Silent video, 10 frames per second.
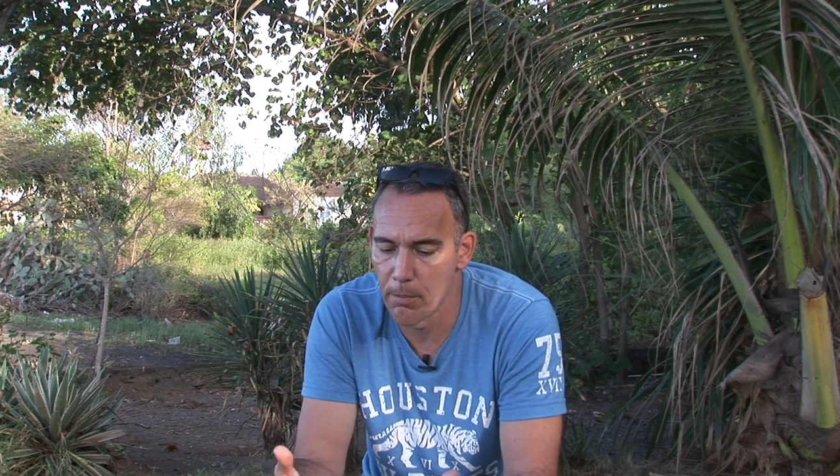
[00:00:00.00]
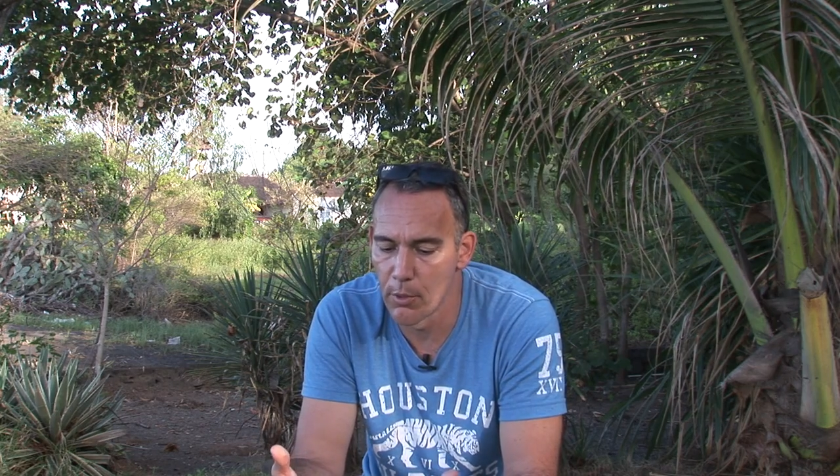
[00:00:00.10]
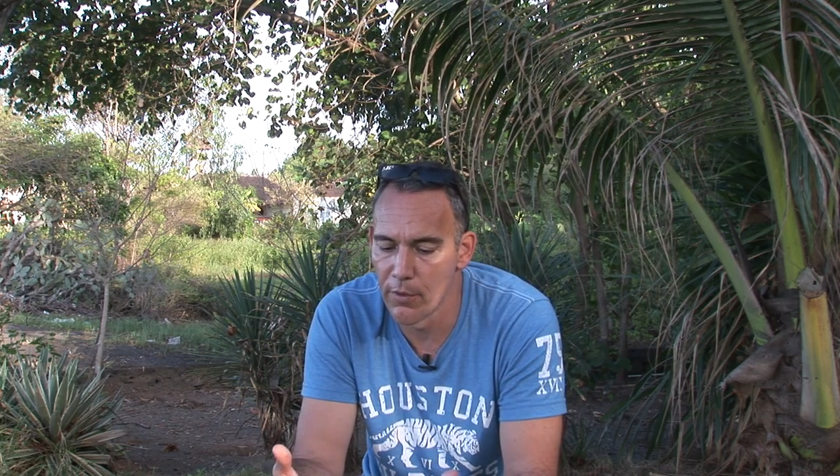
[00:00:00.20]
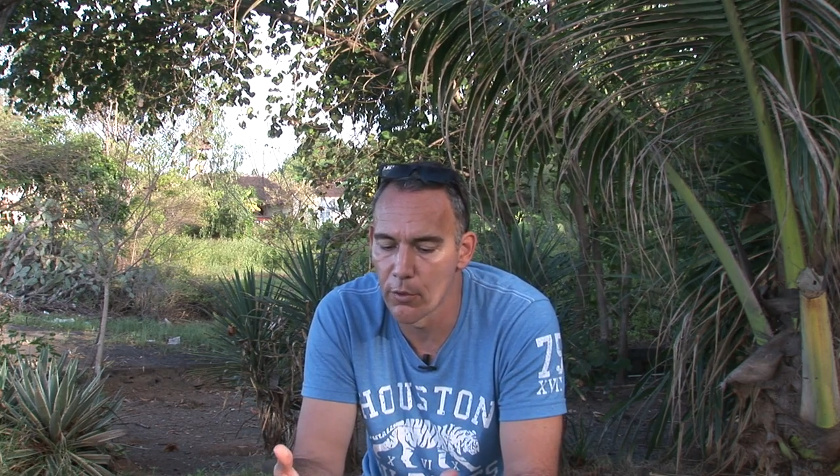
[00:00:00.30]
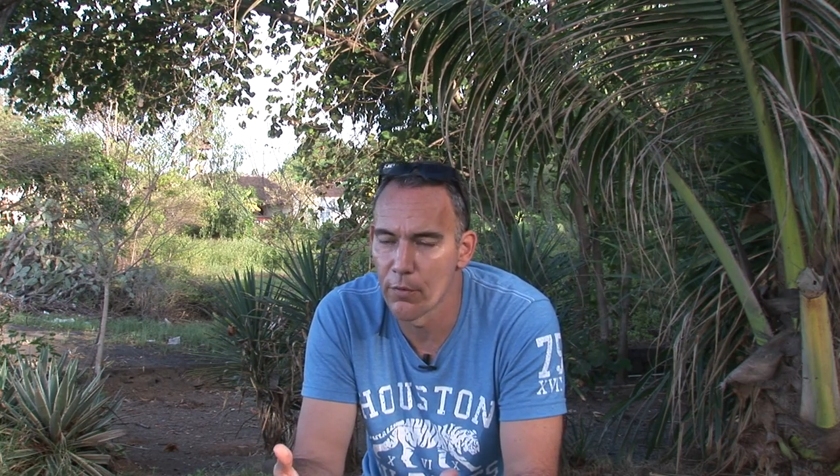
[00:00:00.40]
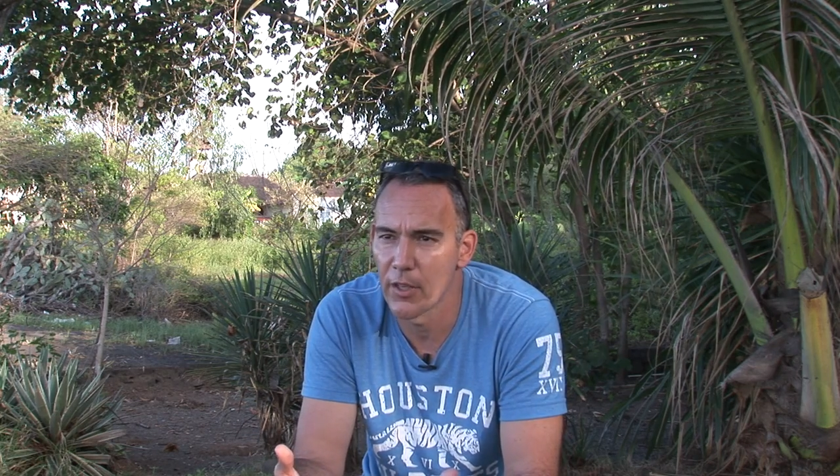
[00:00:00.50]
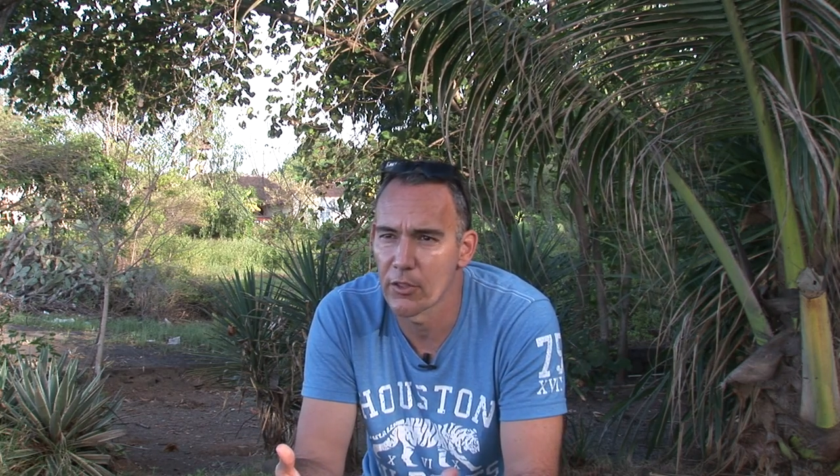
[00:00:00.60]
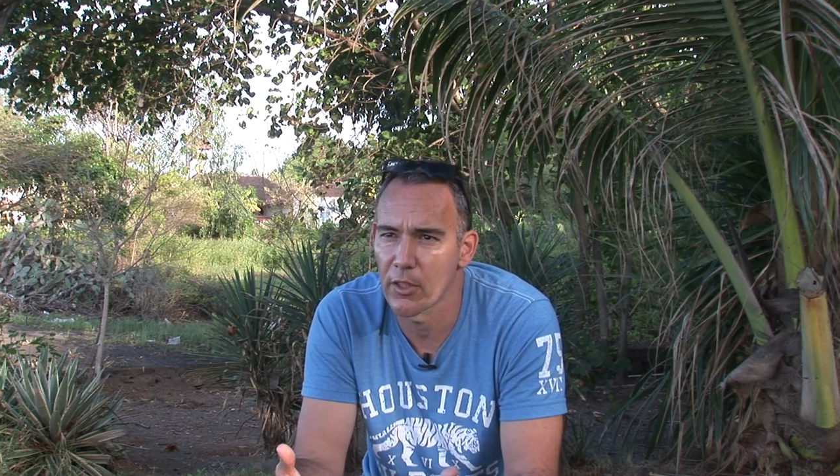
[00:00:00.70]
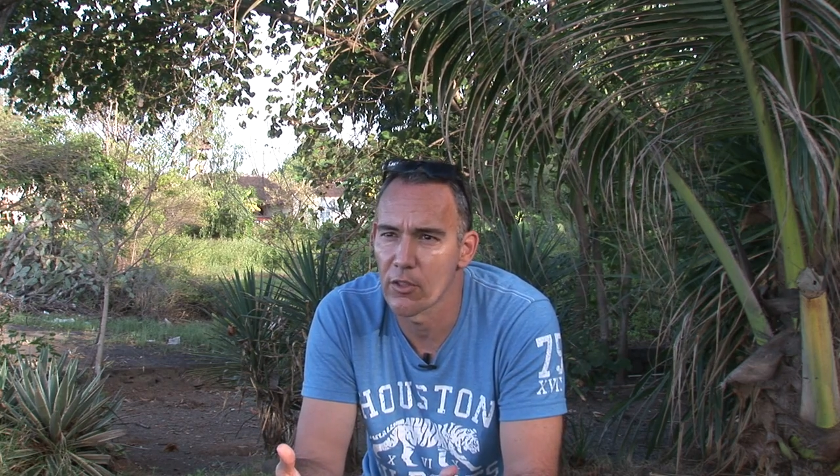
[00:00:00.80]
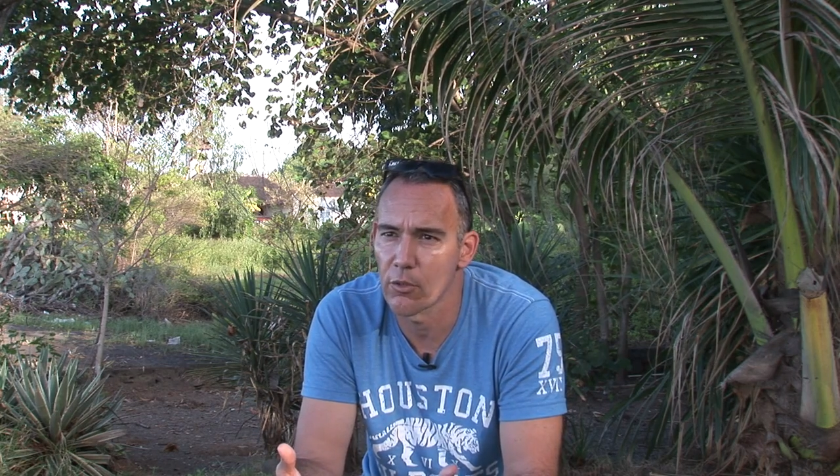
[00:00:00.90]
peripheral
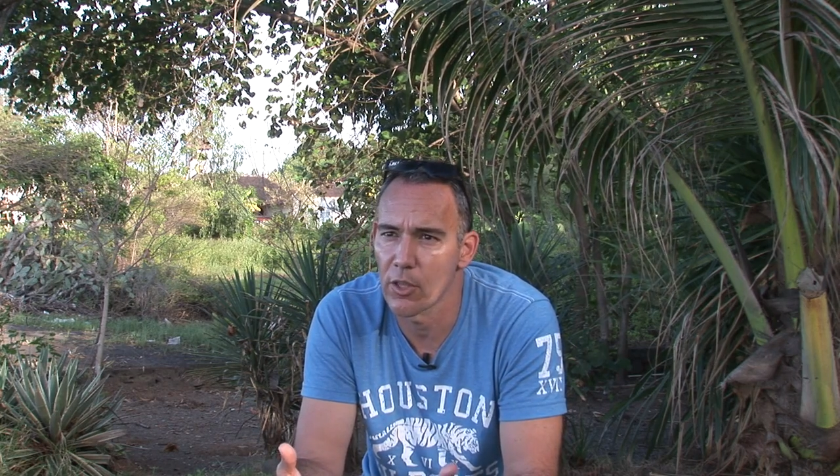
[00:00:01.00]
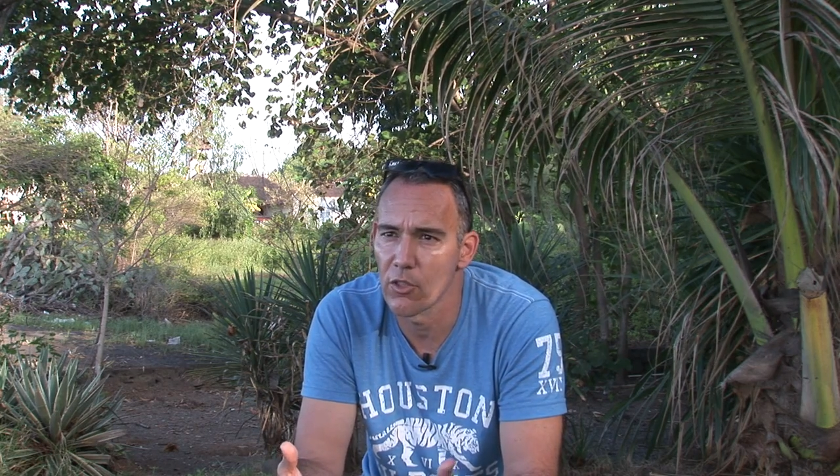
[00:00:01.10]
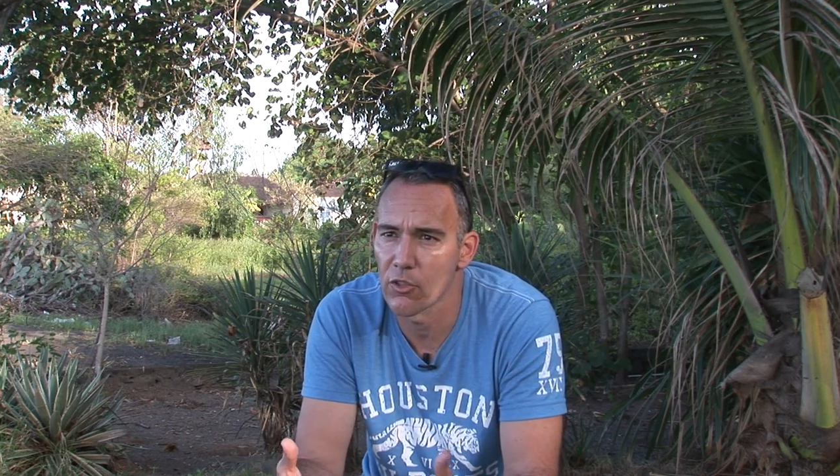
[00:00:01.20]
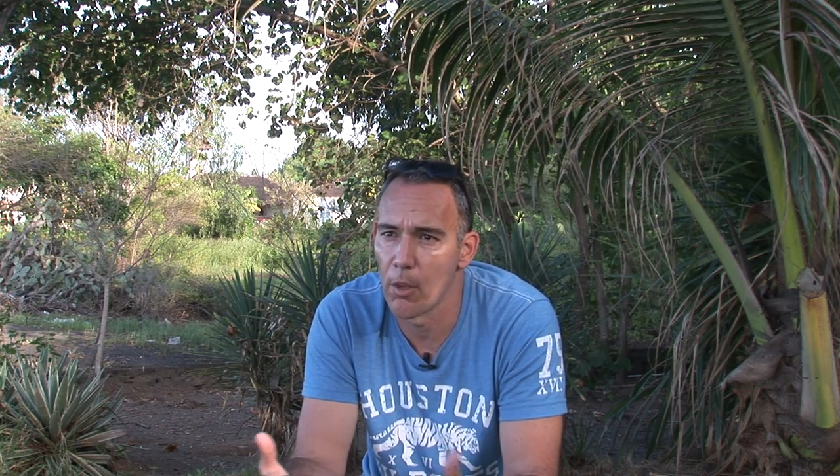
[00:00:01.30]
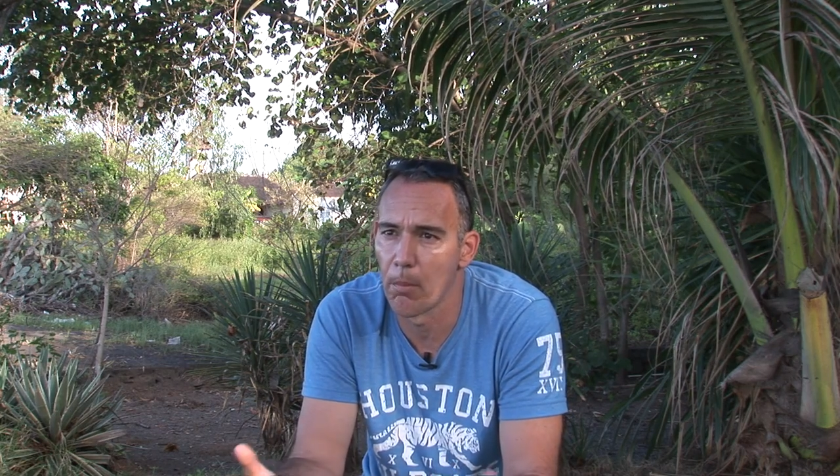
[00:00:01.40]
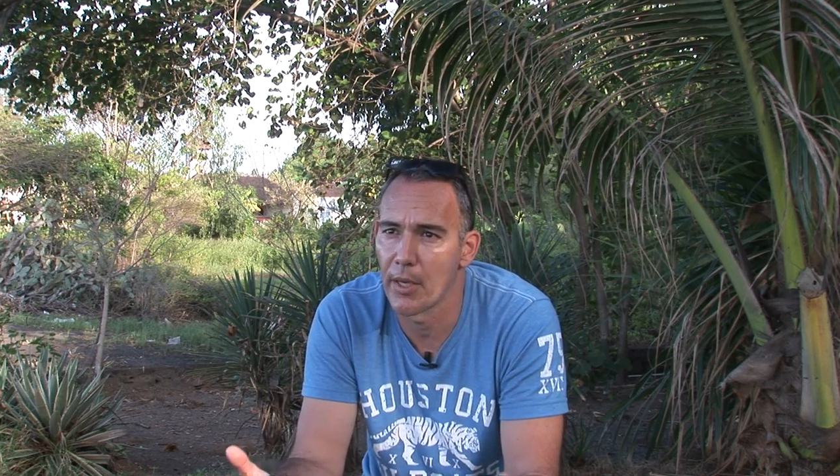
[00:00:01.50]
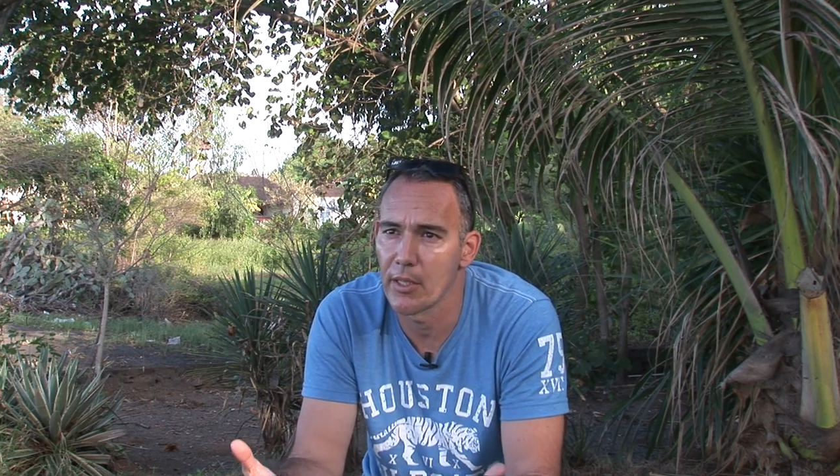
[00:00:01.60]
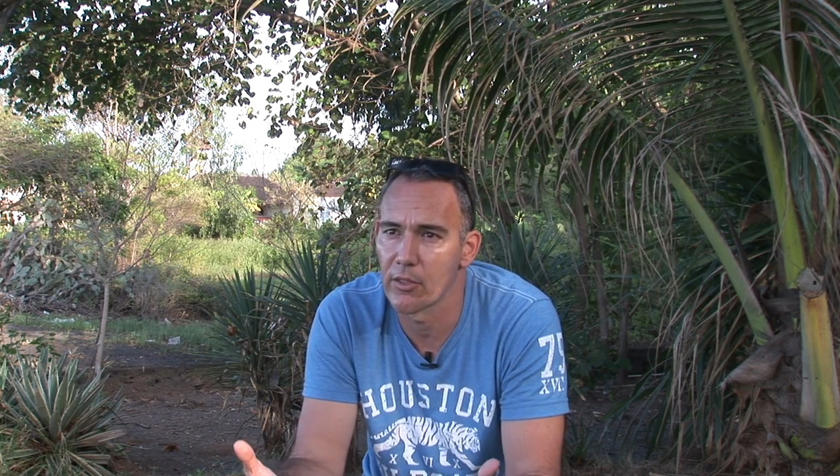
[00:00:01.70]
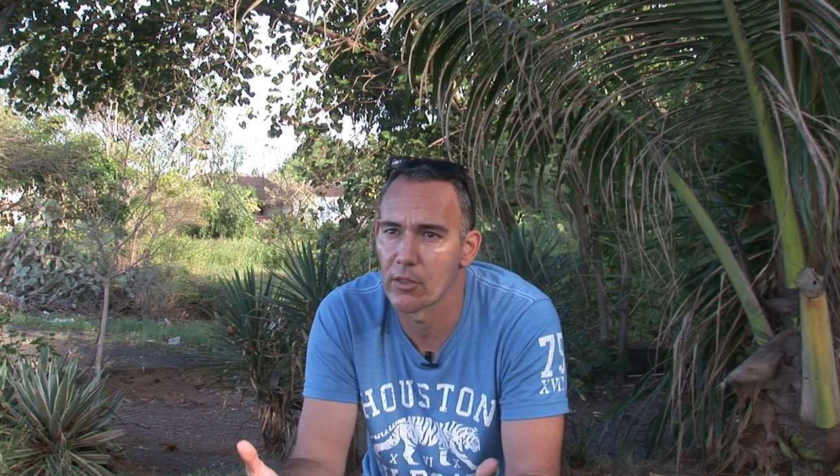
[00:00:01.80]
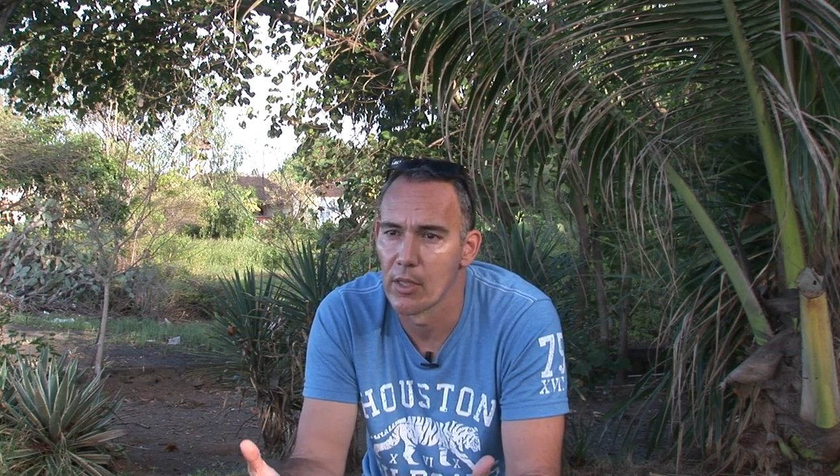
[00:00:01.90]
vasoconstriction, so blood
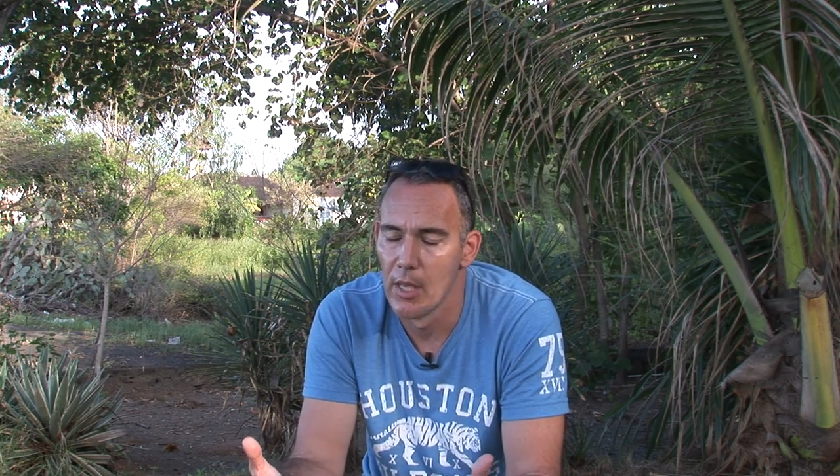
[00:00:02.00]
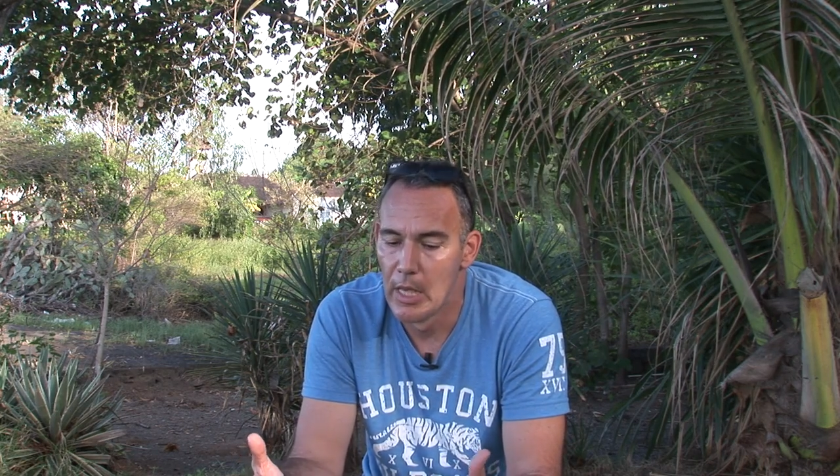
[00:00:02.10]
is